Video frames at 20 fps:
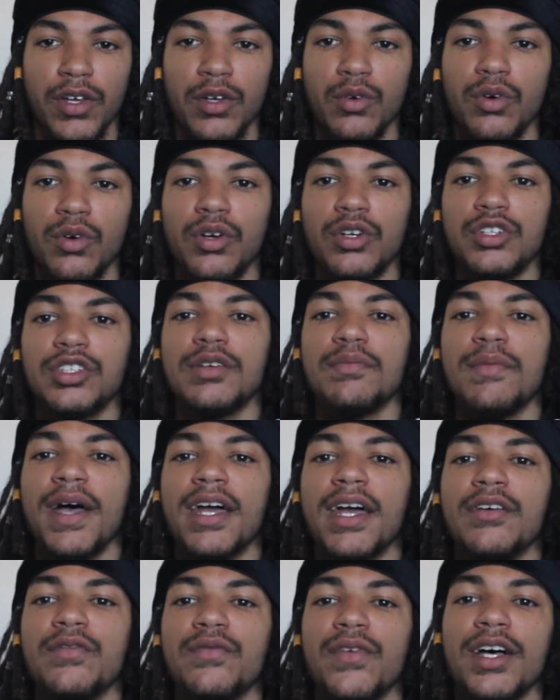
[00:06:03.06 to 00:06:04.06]
in order to
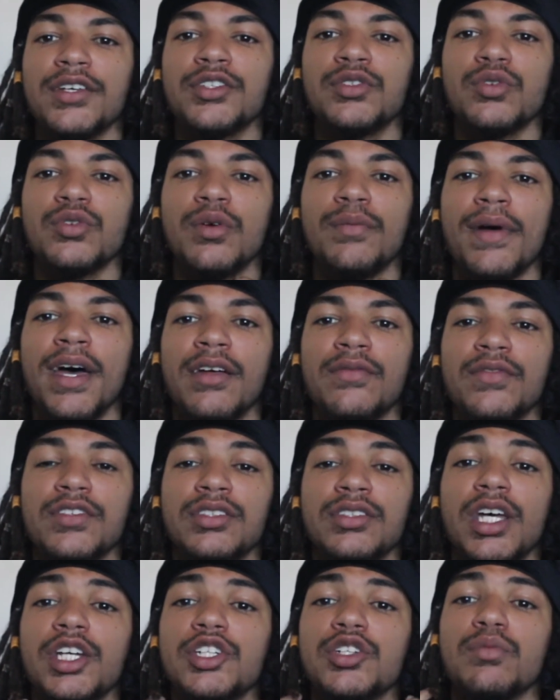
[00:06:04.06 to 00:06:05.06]
manifest through a
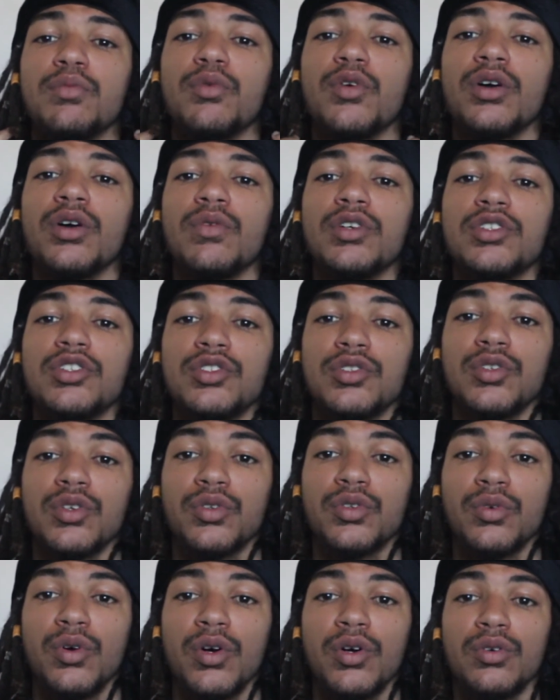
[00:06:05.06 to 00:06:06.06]
manifestation point, which is your
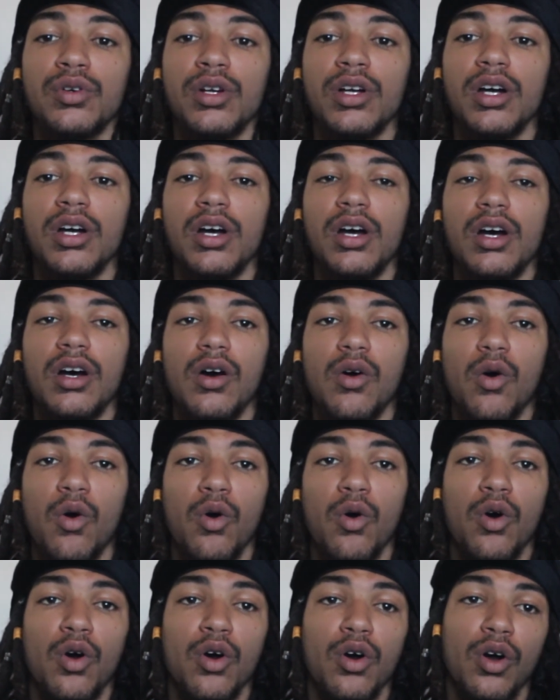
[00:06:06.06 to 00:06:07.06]
throat,
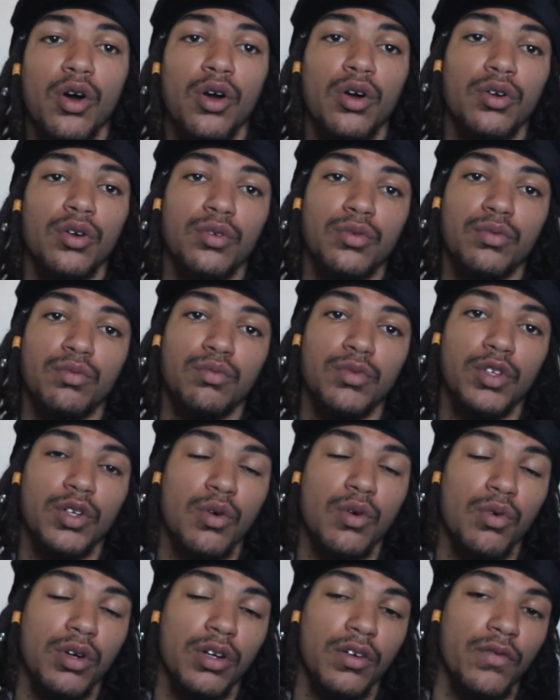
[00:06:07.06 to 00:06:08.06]
or
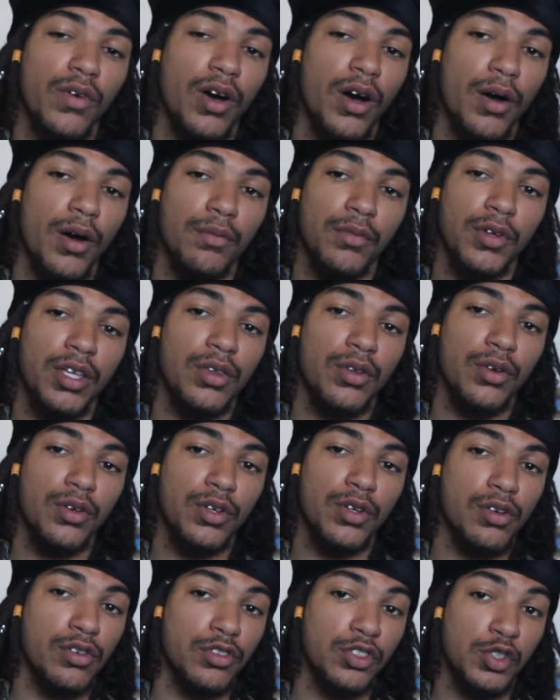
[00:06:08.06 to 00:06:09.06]
one of either
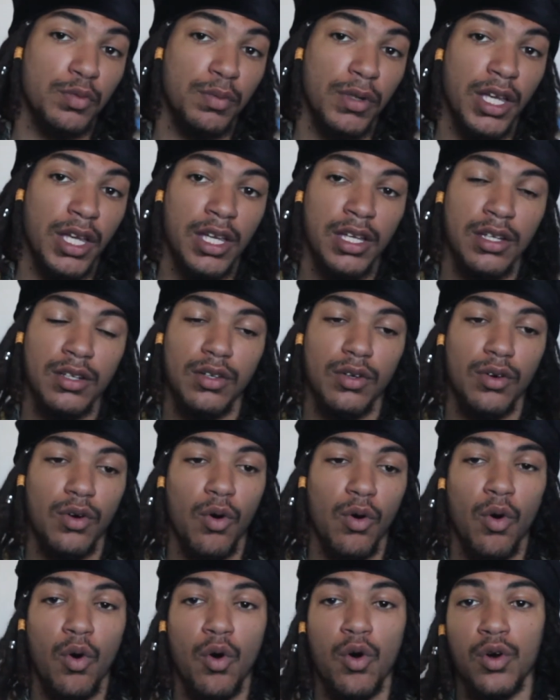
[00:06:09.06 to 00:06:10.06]
your spleen
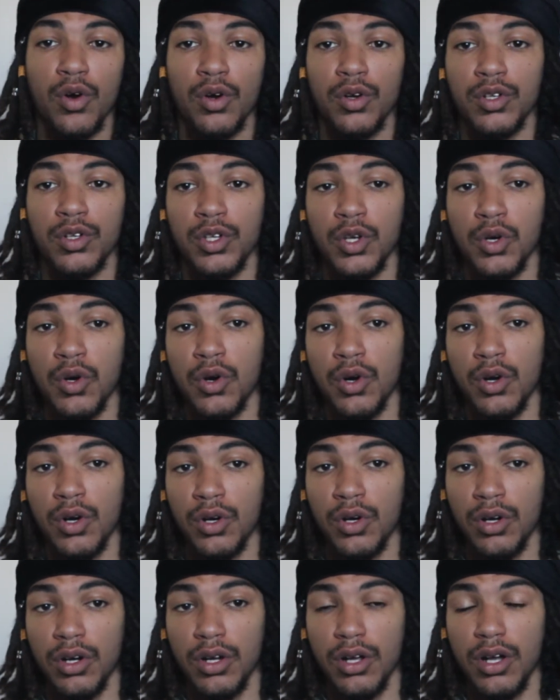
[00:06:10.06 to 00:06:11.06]
or
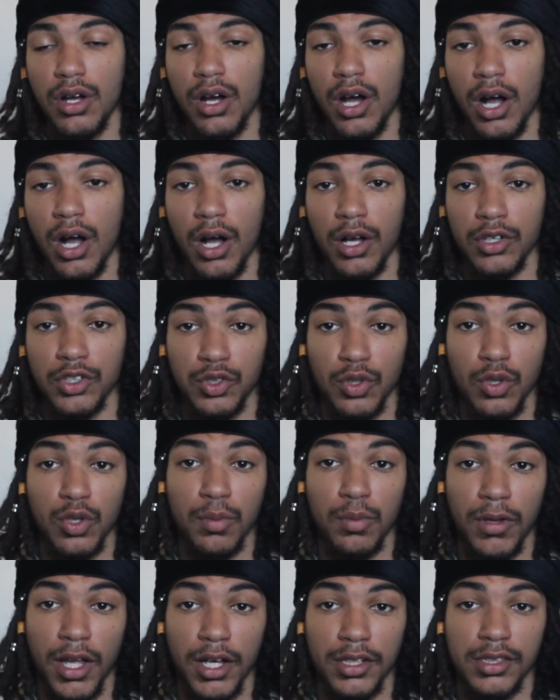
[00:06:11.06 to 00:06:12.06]
your
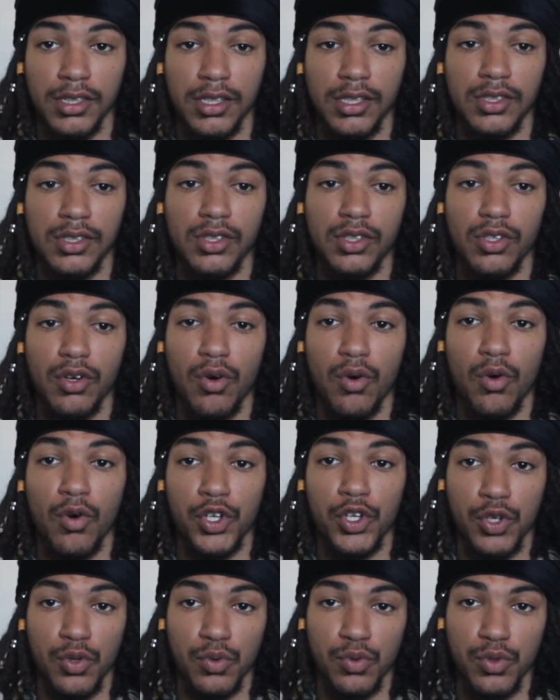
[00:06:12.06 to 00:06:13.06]
solar plexus or
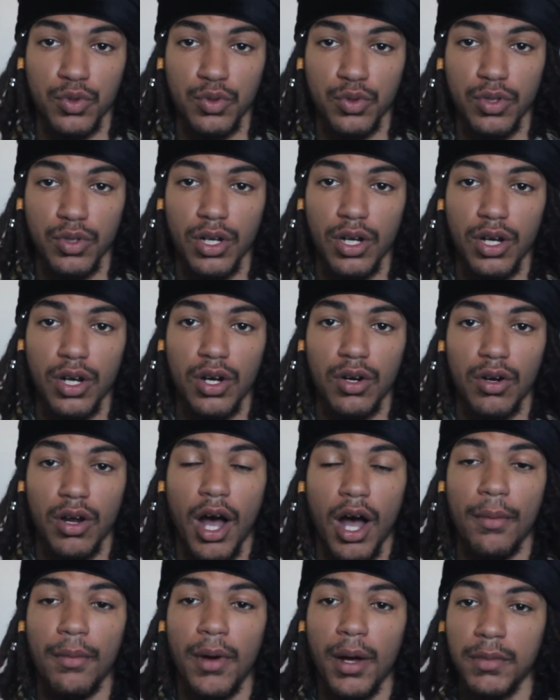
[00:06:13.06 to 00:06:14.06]
your root.
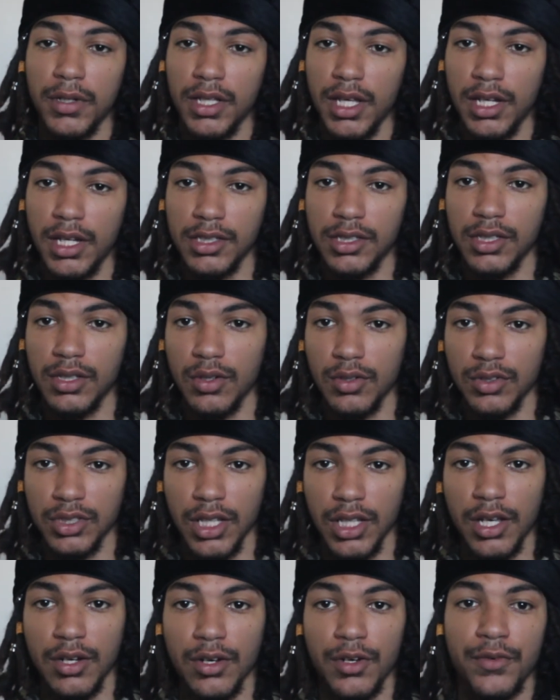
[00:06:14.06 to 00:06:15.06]
I'm gonna get into those
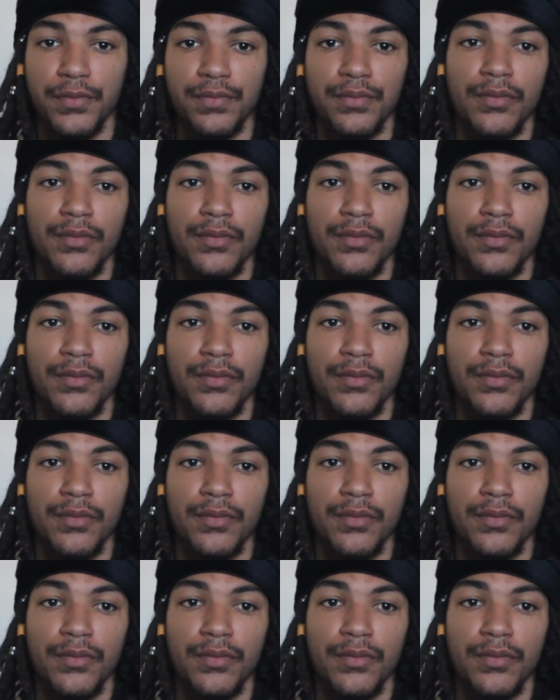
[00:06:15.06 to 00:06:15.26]
later.